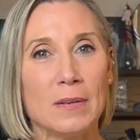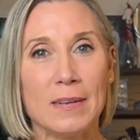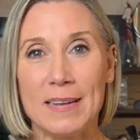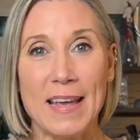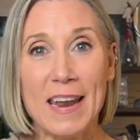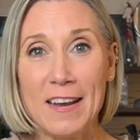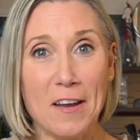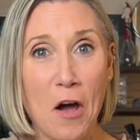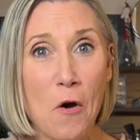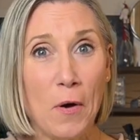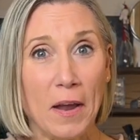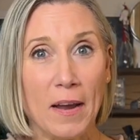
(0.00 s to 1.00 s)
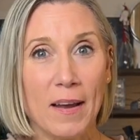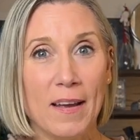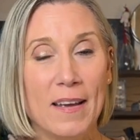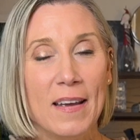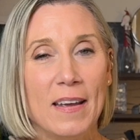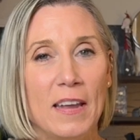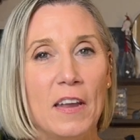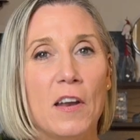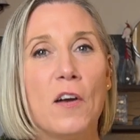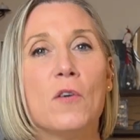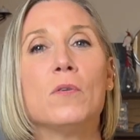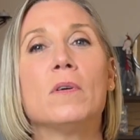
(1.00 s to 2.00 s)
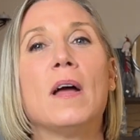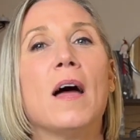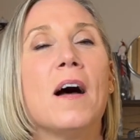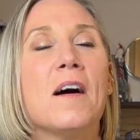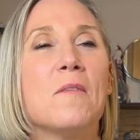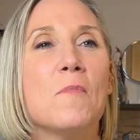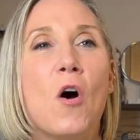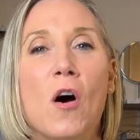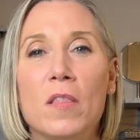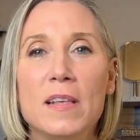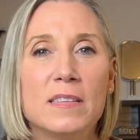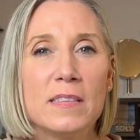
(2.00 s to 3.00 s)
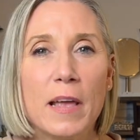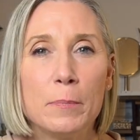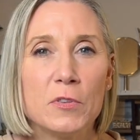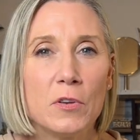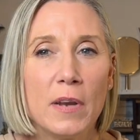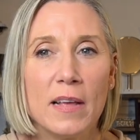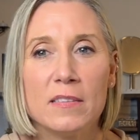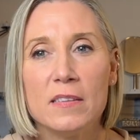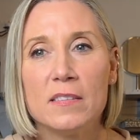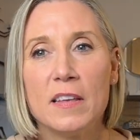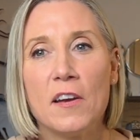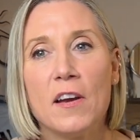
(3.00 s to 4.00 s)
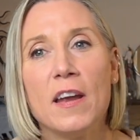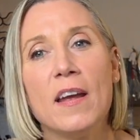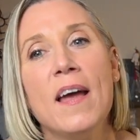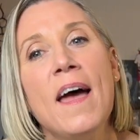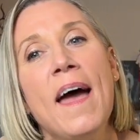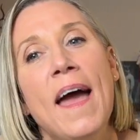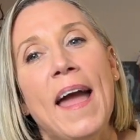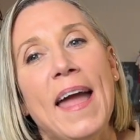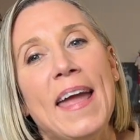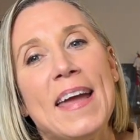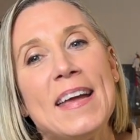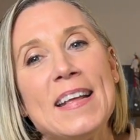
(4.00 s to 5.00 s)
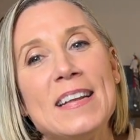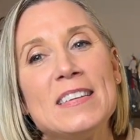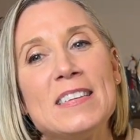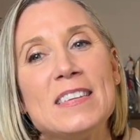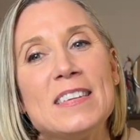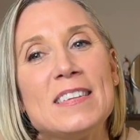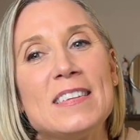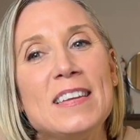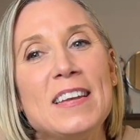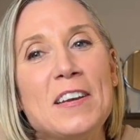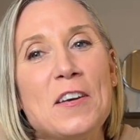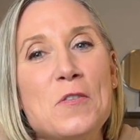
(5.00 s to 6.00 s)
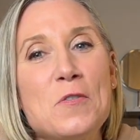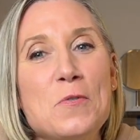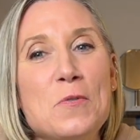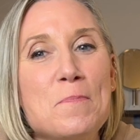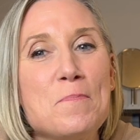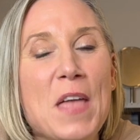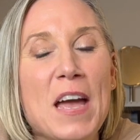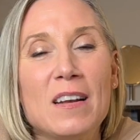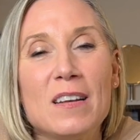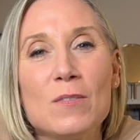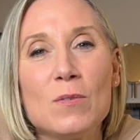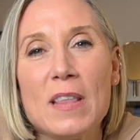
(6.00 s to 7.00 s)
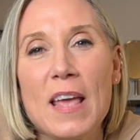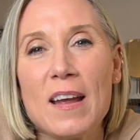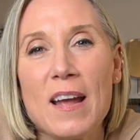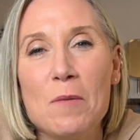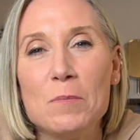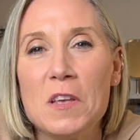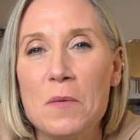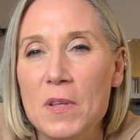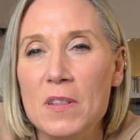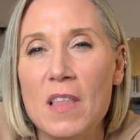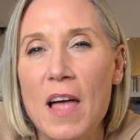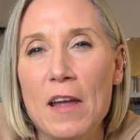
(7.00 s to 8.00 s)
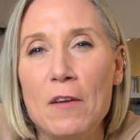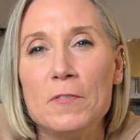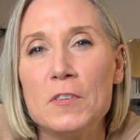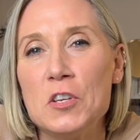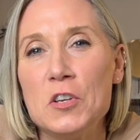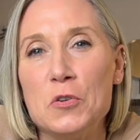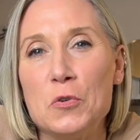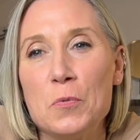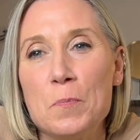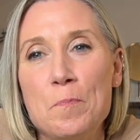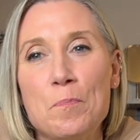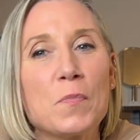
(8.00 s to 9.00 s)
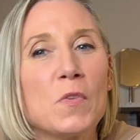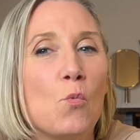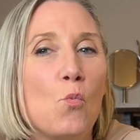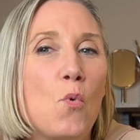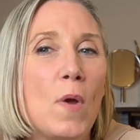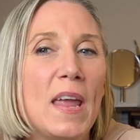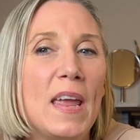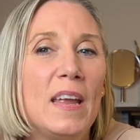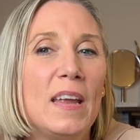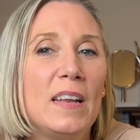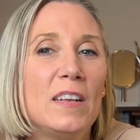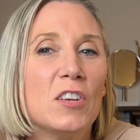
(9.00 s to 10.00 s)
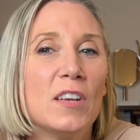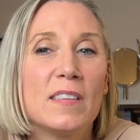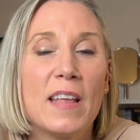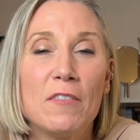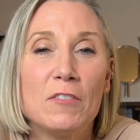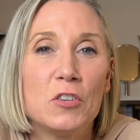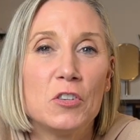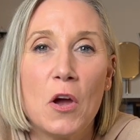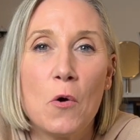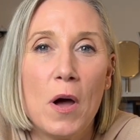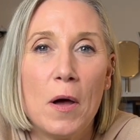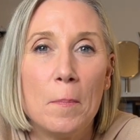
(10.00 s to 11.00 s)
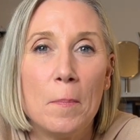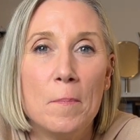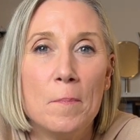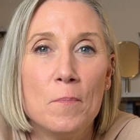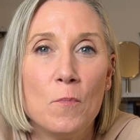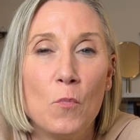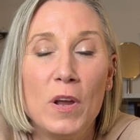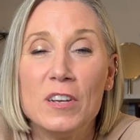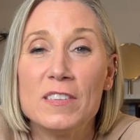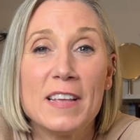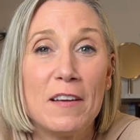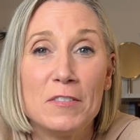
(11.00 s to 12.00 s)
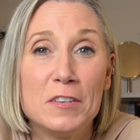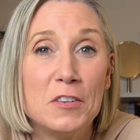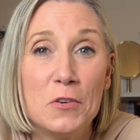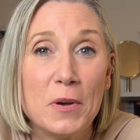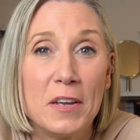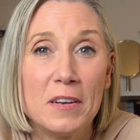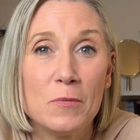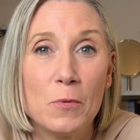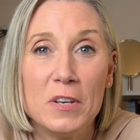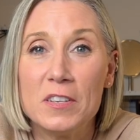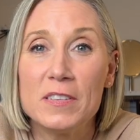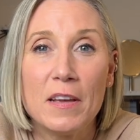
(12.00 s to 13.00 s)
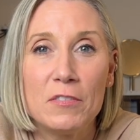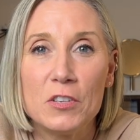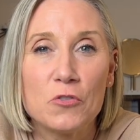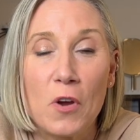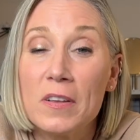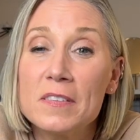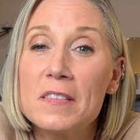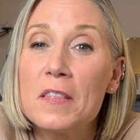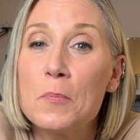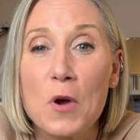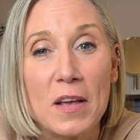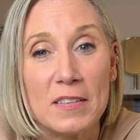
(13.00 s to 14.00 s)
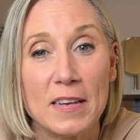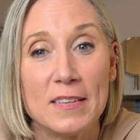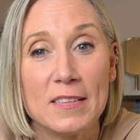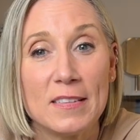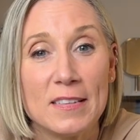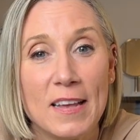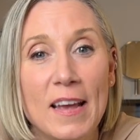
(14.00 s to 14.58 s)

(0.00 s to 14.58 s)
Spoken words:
get it going. All these steps are necessary. And, that comes up in life too. We just have to show up. We just have to do it. We just have to trust the process.